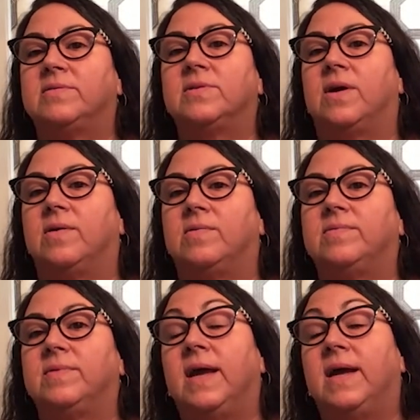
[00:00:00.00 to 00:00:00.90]
So
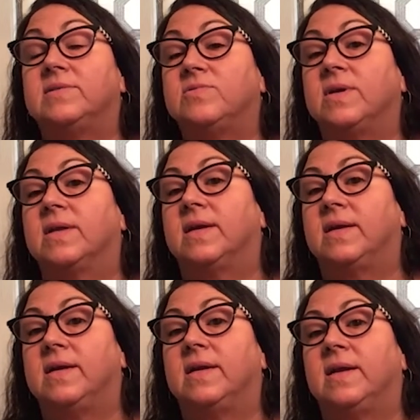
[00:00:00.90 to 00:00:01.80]
yeah, it's
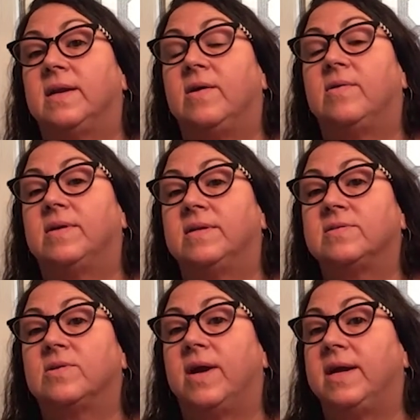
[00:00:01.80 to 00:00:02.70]
really, it's
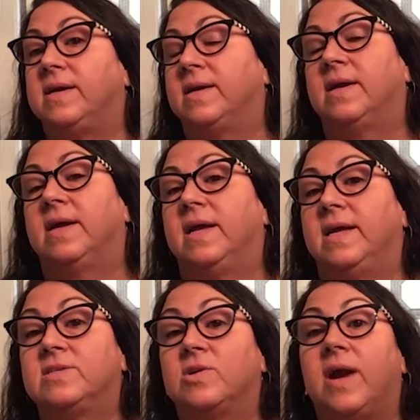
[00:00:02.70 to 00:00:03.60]
a great
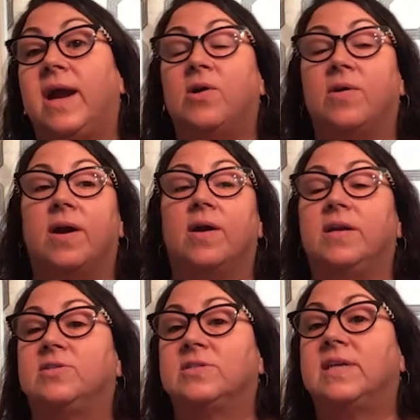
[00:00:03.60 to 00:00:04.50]
career.
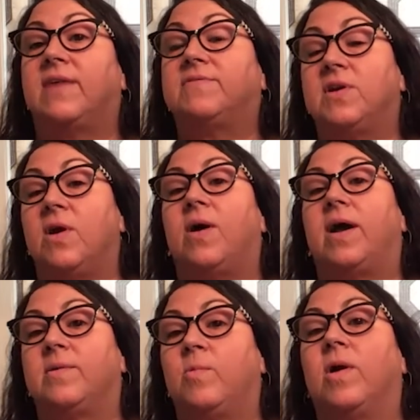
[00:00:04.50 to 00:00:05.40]
You just have to know how
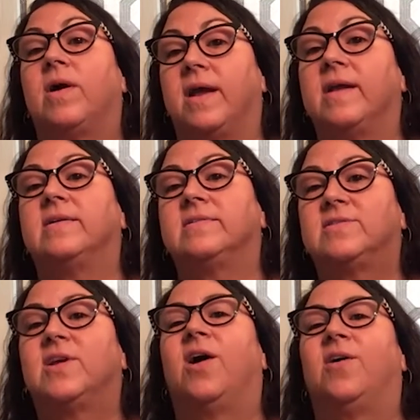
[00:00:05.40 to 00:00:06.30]
to work it.
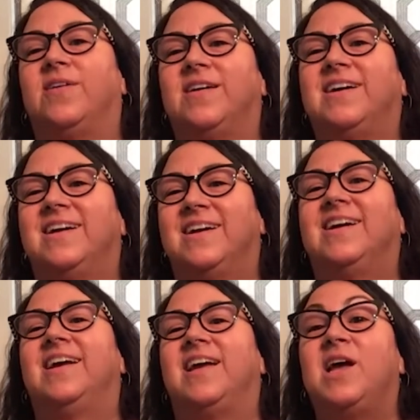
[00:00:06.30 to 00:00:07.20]
So,
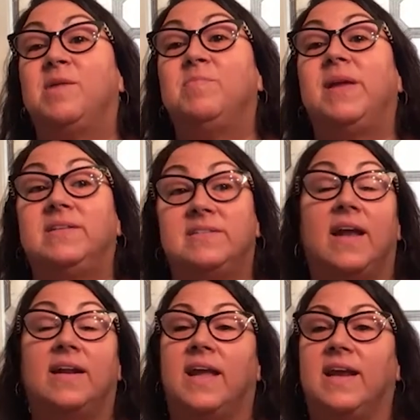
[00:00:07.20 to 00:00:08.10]
and be
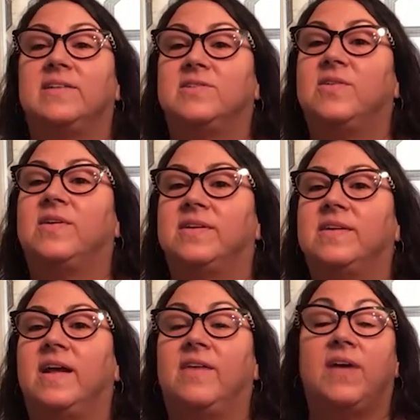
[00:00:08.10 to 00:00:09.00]
dedicated to it,
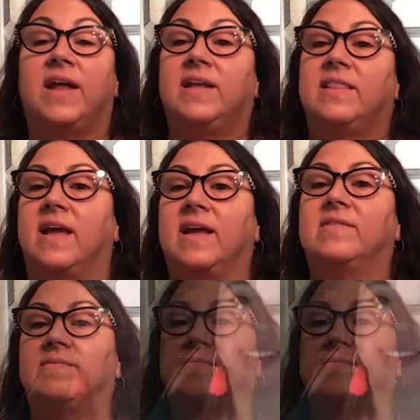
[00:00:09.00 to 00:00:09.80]
of anything.